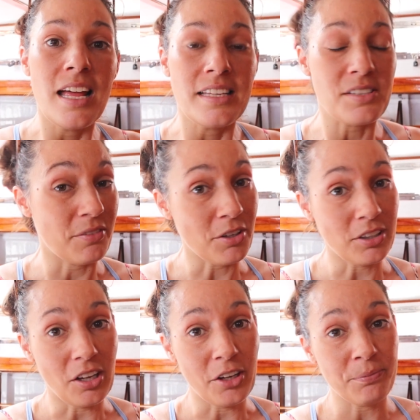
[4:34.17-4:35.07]
So I've got
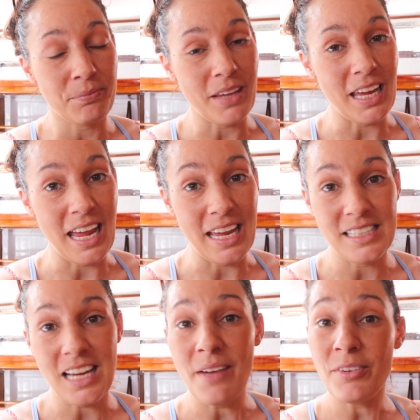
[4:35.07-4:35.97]
a lot
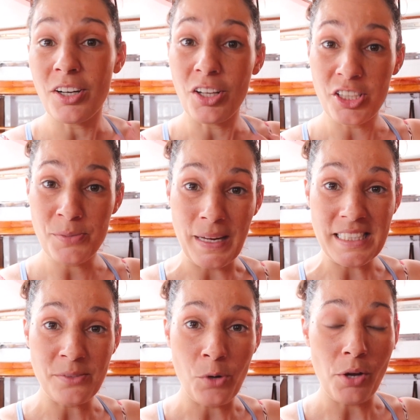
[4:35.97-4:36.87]
and I haven't got a lot of
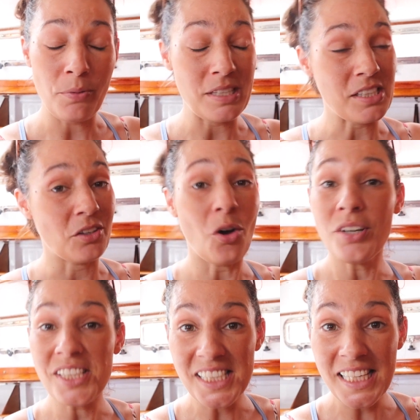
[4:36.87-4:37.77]
space to work with. So
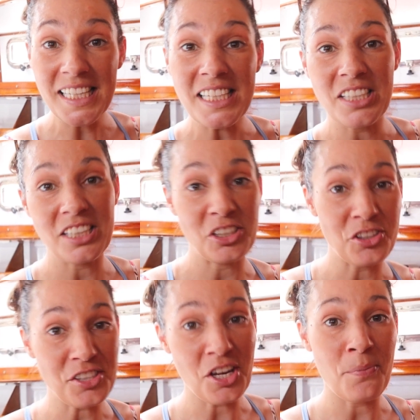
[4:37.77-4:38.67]
honestly,
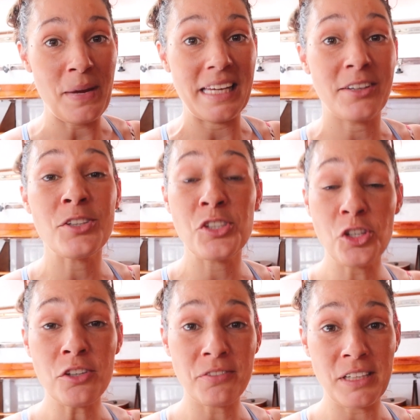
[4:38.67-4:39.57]
you tell me, could
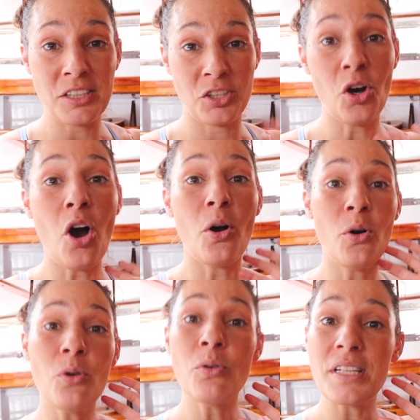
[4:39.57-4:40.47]
you fit your
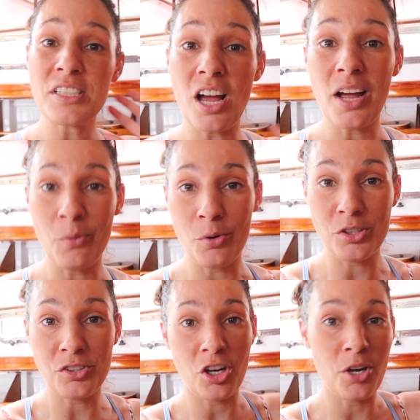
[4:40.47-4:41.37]
whole entire
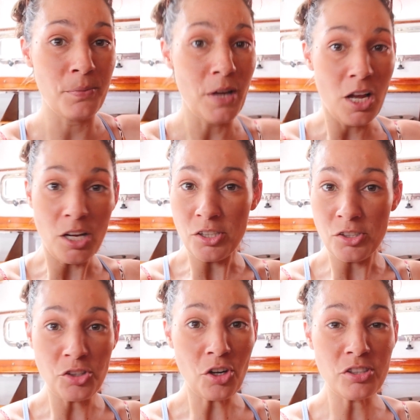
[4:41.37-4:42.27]
wardrobe,
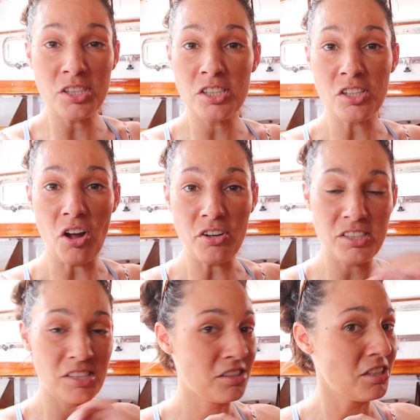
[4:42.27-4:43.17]
jocks and
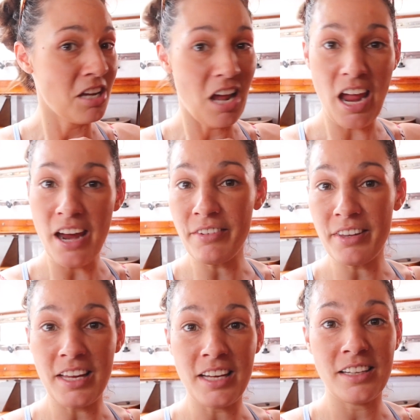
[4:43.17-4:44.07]
socks,
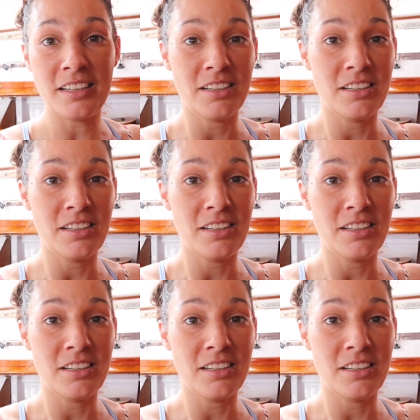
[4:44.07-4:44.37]
everything